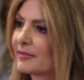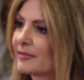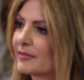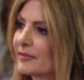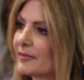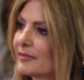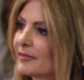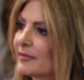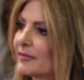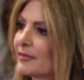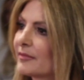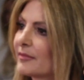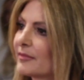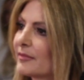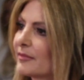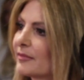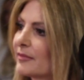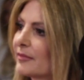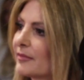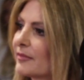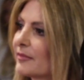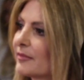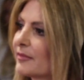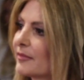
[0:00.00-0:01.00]

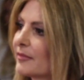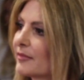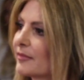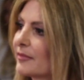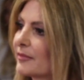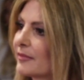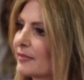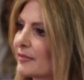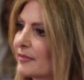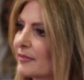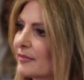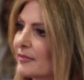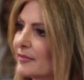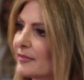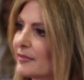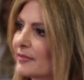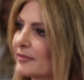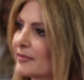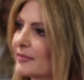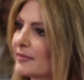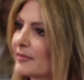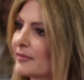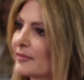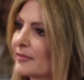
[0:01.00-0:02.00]

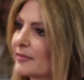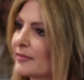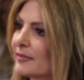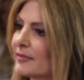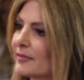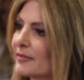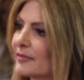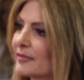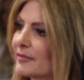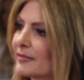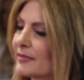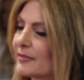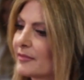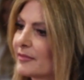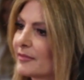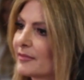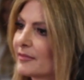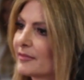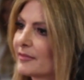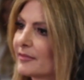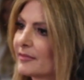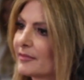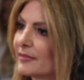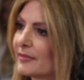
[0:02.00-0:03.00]

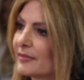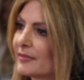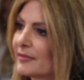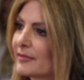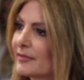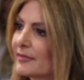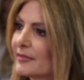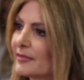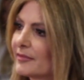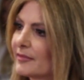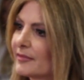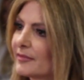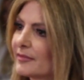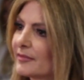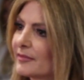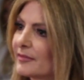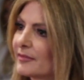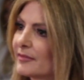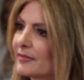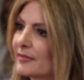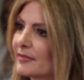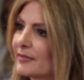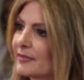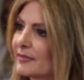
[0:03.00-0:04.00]
(not speaking)